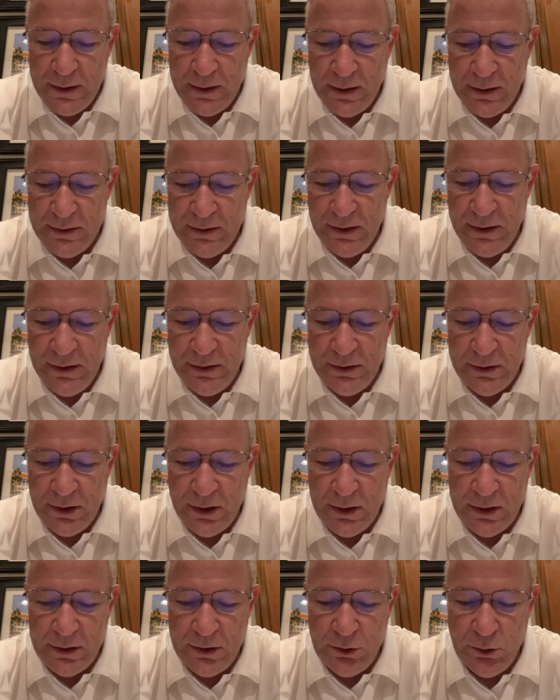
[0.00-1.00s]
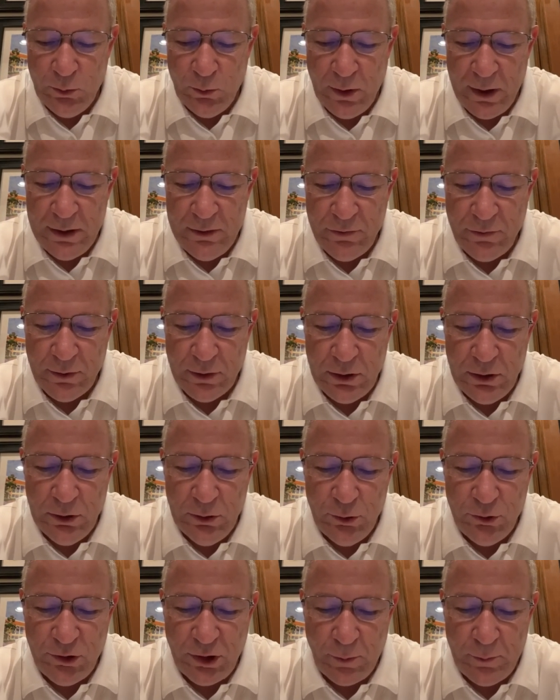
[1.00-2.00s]
Indeed, none who wait for
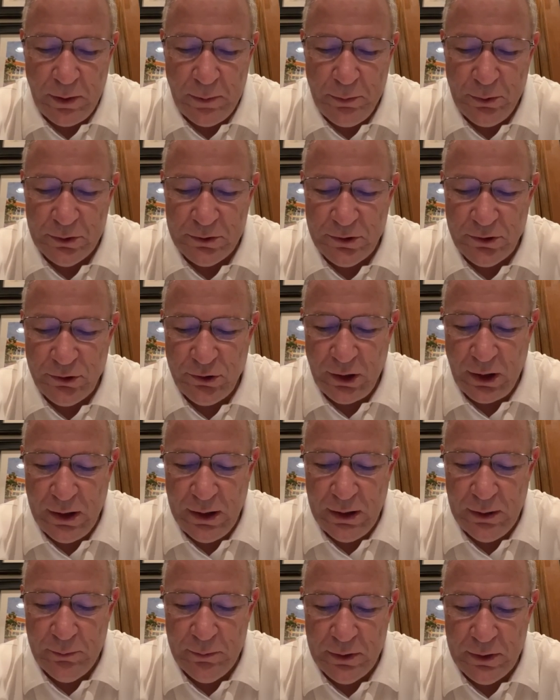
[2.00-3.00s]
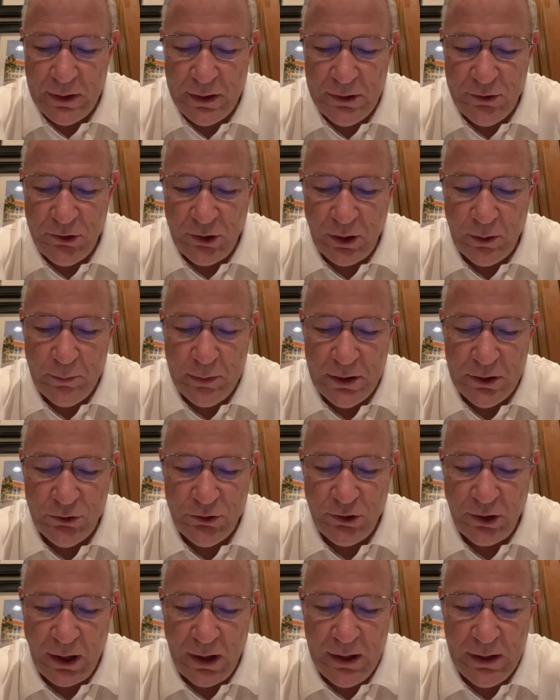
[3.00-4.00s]
you shall be put to shame. They shall be
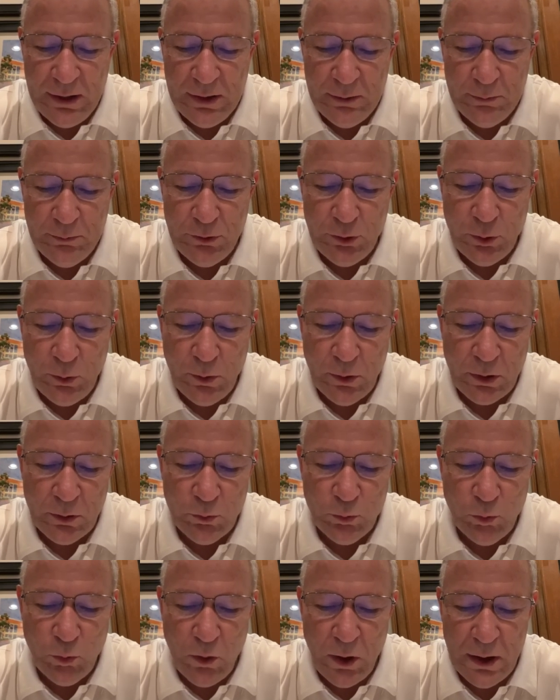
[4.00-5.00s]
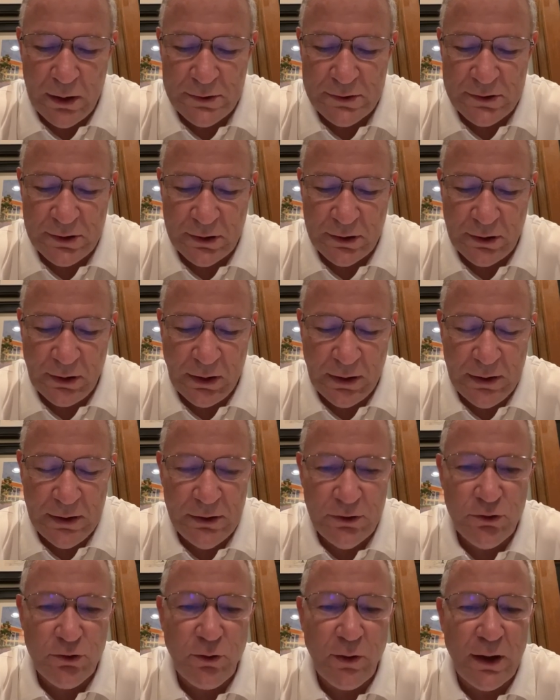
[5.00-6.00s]
ashamed who are wantonly
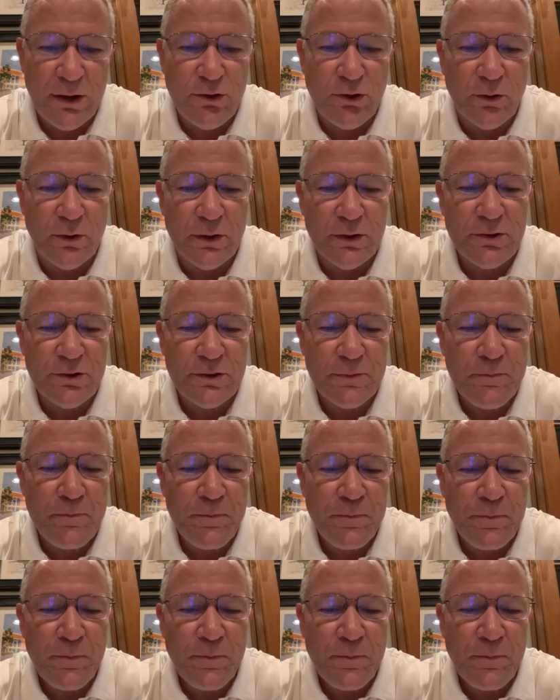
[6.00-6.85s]
treacherous.